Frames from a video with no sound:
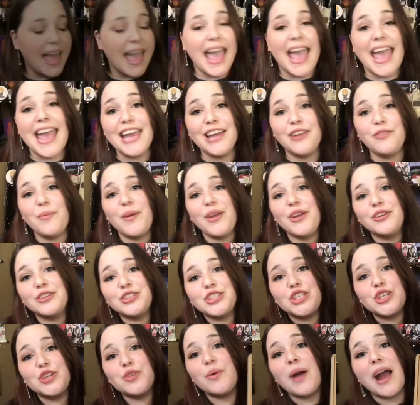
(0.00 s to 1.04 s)
And we are
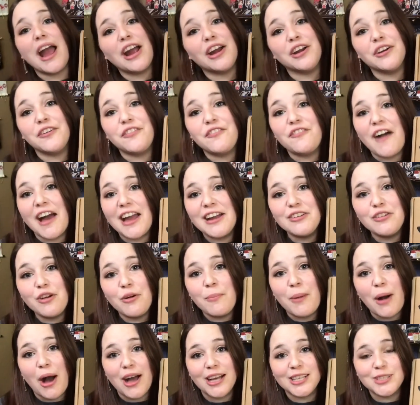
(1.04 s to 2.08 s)
to our final
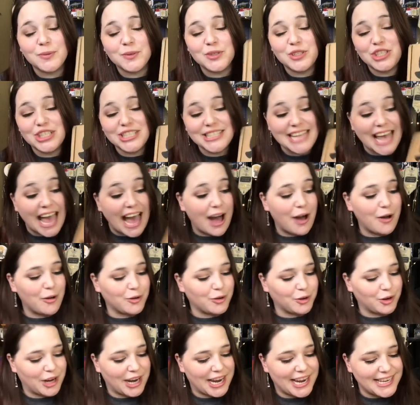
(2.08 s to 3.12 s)
box, which is
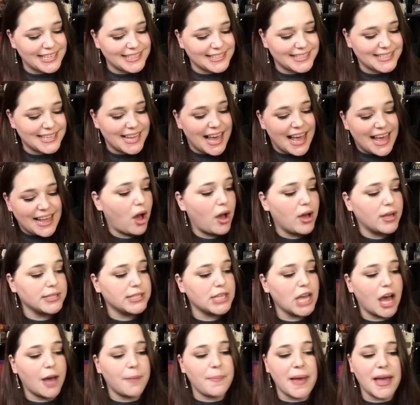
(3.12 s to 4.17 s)
OwlCrate. On
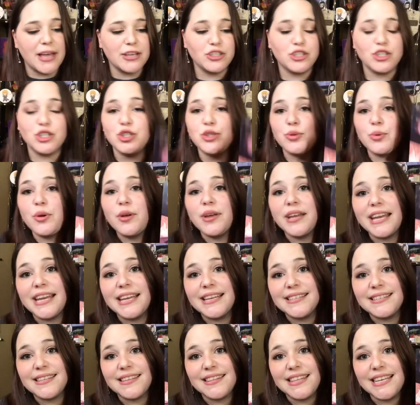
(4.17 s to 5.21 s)
top, as usual,
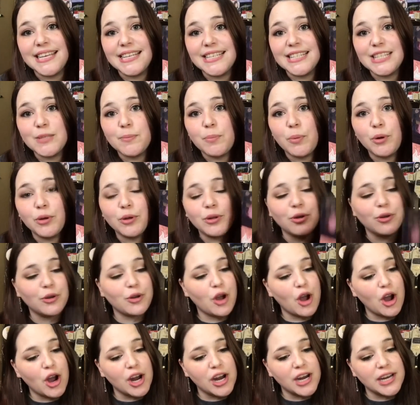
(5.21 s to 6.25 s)
is the spoiler
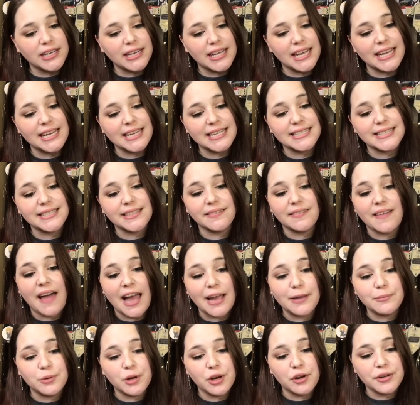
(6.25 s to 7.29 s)
card. It is
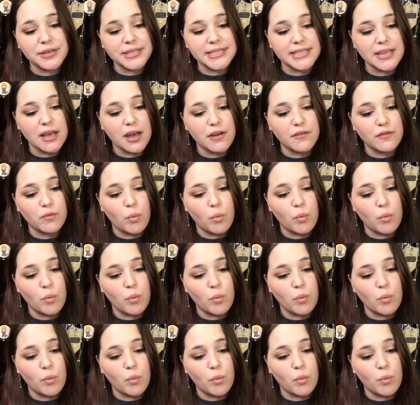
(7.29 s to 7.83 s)
Libraries of